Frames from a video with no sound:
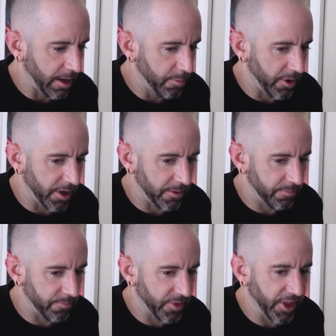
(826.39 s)
But
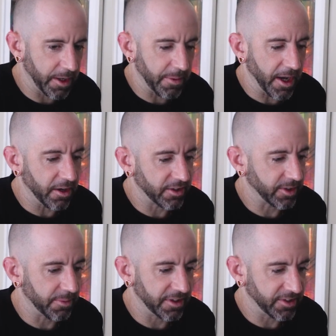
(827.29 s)
think about
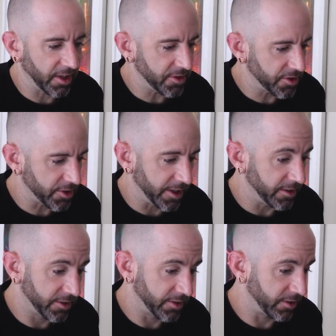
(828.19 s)
some of these other
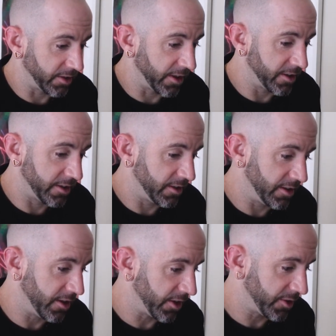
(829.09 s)
strains, like, you
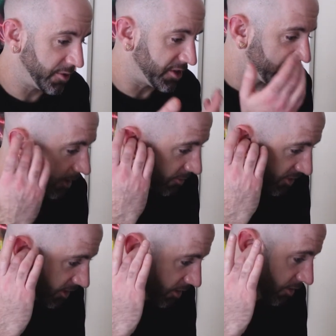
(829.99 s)
know, like we were just saying with
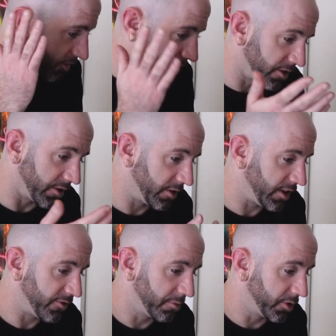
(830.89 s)
Skittles or
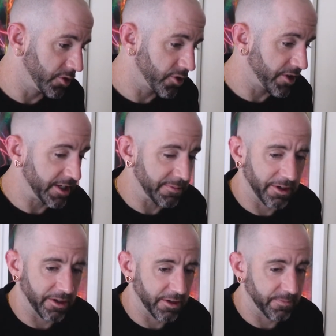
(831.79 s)
even Blue Dream
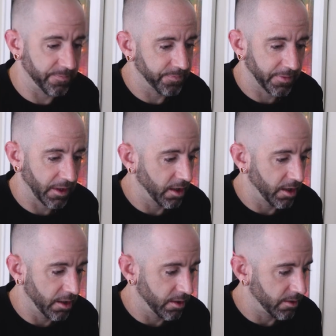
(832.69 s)
or
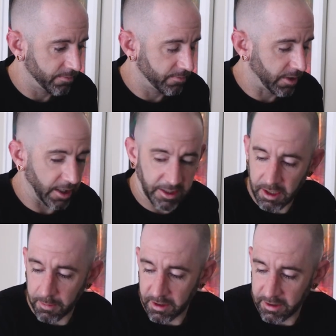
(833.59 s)
any
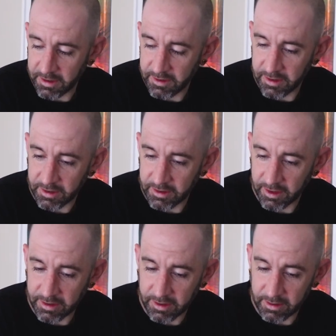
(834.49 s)
number of these things.
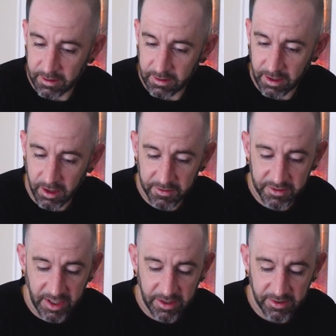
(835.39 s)
Like, they all have
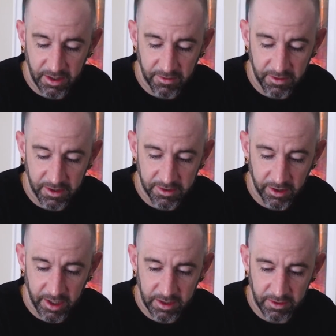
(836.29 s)
tastes that are very
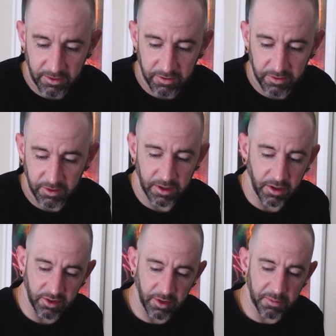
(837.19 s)
selective. You
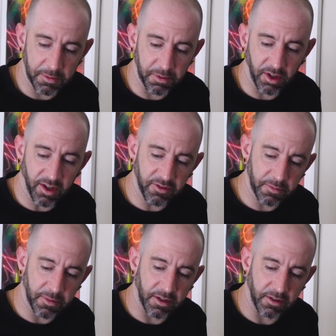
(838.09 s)
know, some people love
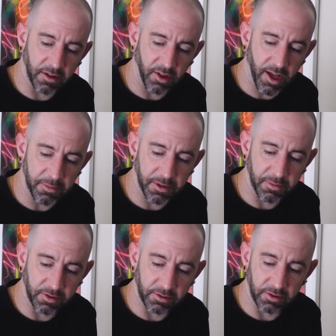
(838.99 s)
them, but a lot of
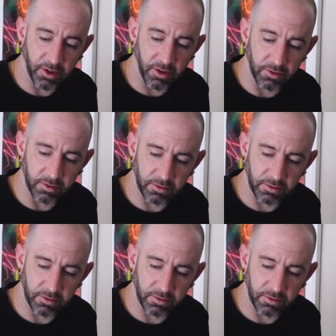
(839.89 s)
people don't.